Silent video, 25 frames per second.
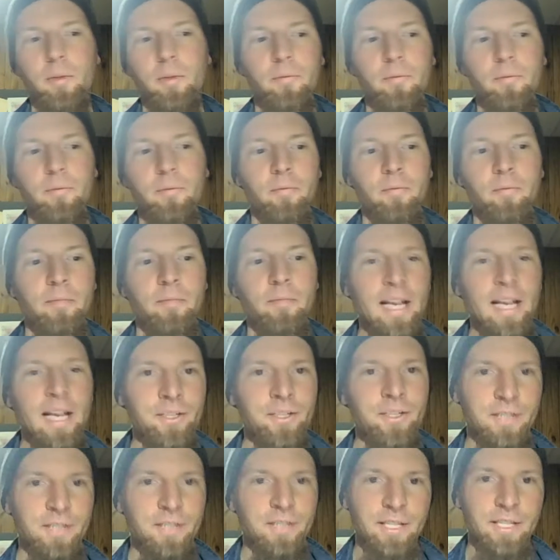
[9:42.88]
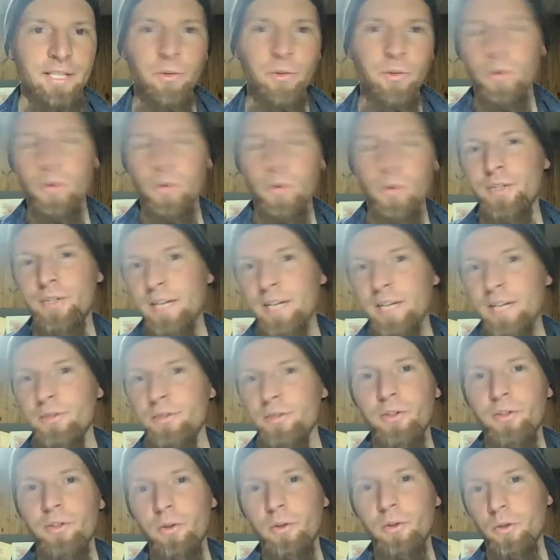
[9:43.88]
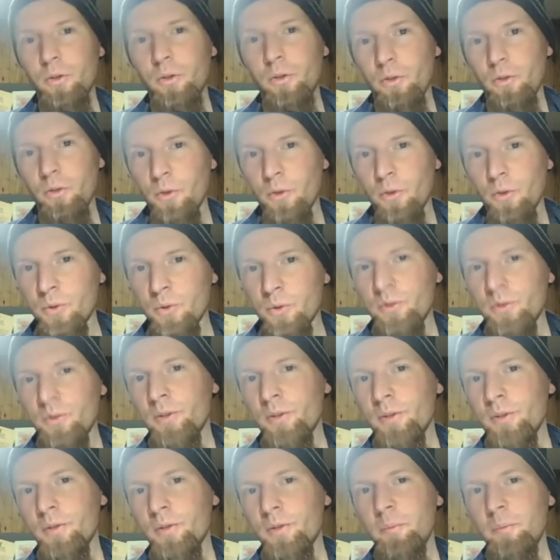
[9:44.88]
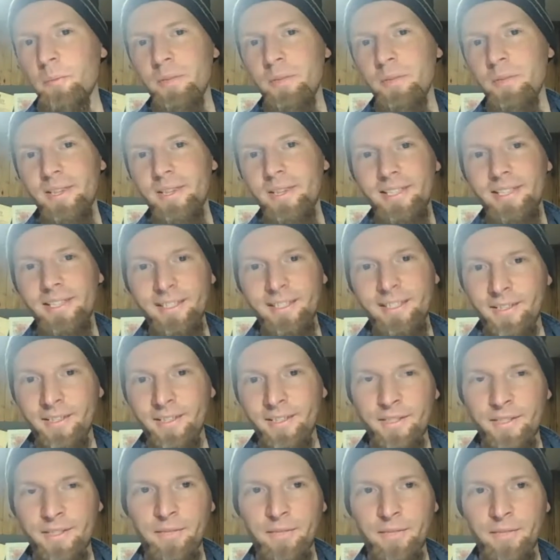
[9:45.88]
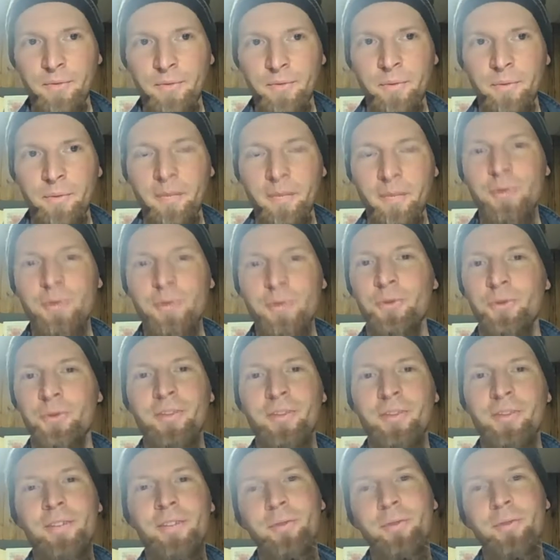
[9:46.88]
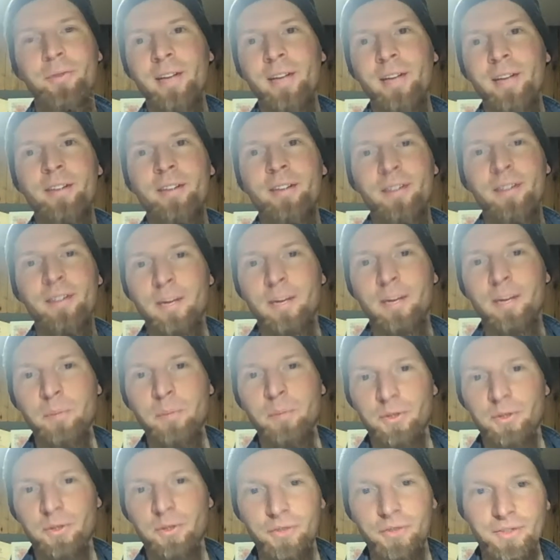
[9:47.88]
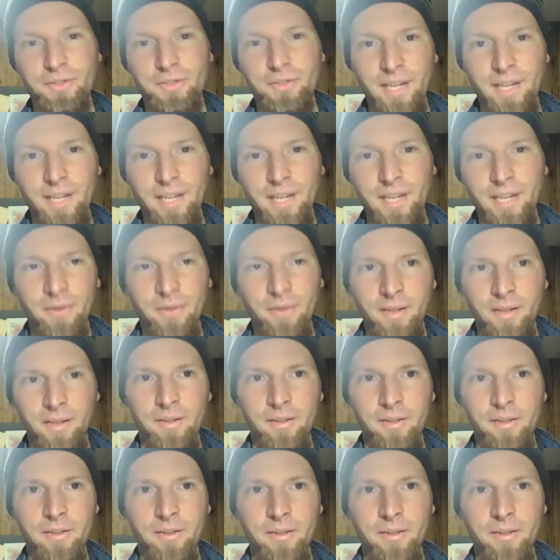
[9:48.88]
Vaccine or test, those are completely different measures. They do not accomplish the same thing.